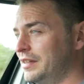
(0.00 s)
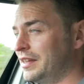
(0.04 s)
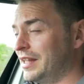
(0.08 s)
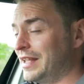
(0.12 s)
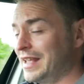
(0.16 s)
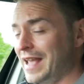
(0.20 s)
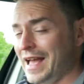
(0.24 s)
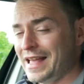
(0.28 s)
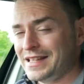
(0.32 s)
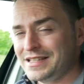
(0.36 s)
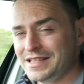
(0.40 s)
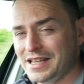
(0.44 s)
The
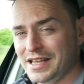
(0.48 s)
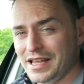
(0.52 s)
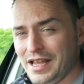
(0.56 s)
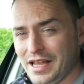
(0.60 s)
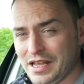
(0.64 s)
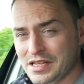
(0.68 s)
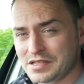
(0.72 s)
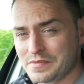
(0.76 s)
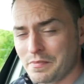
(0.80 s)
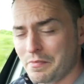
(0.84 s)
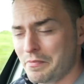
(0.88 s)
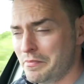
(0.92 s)
Yeti
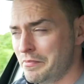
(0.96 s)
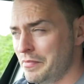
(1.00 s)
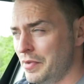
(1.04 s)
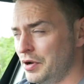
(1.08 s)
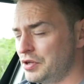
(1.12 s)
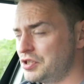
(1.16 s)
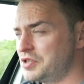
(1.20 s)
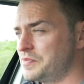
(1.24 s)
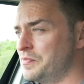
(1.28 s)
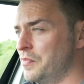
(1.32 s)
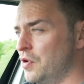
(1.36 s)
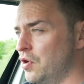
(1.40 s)
is
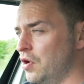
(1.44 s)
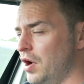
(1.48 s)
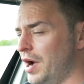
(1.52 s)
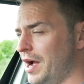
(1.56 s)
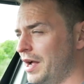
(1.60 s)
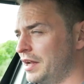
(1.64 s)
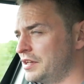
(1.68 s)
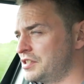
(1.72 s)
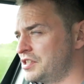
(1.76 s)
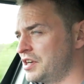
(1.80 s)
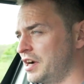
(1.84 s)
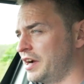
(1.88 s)
much more
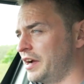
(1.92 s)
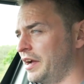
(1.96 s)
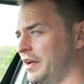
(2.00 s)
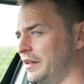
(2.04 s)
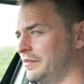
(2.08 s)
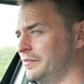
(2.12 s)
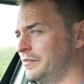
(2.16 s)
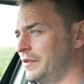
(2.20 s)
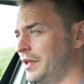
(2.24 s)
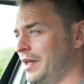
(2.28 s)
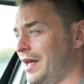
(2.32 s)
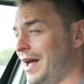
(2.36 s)

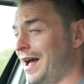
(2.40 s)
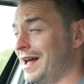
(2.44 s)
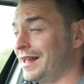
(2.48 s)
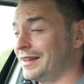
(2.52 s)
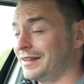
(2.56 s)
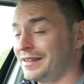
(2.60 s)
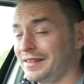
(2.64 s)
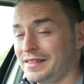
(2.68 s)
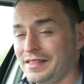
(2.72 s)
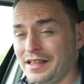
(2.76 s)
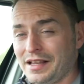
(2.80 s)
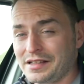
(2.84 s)
agile,
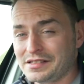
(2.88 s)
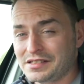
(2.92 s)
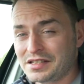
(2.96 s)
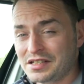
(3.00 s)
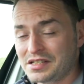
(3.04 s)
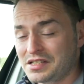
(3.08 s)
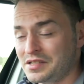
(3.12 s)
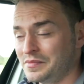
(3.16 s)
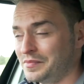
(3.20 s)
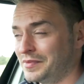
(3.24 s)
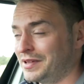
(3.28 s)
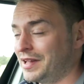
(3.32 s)
and thanks
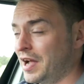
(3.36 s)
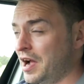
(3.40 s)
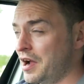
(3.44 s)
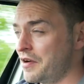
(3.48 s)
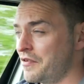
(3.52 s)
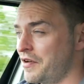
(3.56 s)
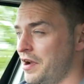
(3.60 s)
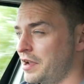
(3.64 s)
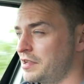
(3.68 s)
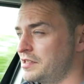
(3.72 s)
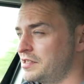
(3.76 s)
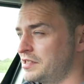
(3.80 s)
to some
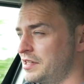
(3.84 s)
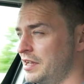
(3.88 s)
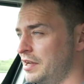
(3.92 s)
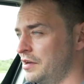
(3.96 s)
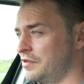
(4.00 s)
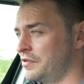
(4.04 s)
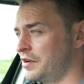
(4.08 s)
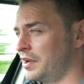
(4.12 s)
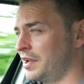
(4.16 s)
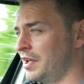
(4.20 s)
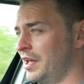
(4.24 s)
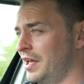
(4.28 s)
direct
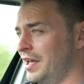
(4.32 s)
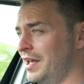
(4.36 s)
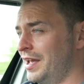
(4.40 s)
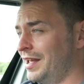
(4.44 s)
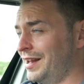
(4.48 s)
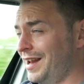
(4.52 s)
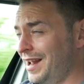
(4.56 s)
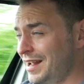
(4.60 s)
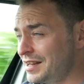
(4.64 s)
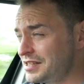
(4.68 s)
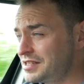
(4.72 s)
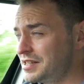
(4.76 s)
steering,
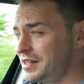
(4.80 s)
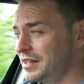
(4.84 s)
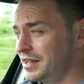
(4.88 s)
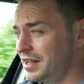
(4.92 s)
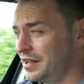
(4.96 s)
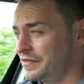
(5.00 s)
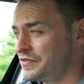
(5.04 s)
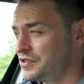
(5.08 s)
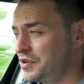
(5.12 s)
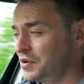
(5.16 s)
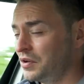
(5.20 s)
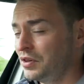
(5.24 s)
it actually
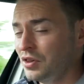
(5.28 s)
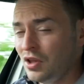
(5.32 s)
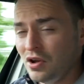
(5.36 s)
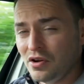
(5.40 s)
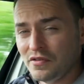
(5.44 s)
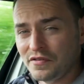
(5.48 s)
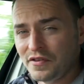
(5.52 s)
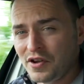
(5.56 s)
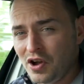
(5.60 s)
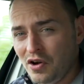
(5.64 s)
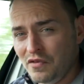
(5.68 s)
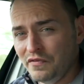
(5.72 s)
gives you a
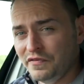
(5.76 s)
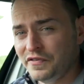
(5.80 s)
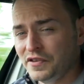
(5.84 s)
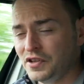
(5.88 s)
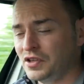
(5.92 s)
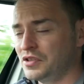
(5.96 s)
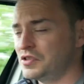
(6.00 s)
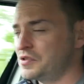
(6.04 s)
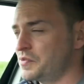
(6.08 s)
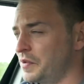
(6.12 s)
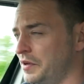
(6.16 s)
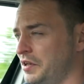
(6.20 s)
lot of
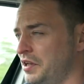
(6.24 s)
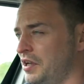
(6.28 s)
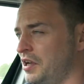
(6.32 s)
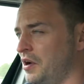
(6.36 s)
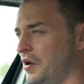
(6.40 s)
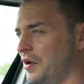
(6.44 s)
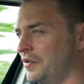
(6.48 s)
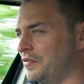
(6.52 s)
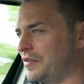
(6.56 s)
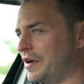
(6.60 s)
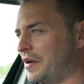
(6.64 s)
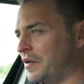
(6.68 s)
confidence when you're
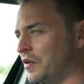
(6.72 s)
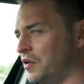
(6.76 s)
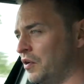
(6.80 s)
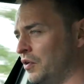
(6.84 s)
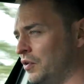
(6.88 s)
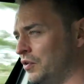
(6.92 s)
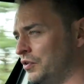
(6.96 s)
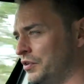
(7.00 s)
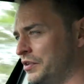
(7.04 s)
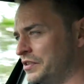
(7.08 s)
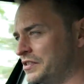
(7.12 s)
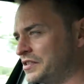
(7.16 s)
going around
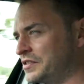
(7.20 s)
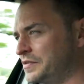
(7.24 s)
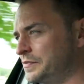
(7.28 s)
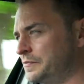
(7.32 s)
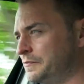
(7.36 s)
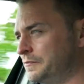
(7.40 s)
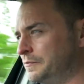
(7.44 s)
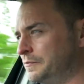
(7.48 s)
corners.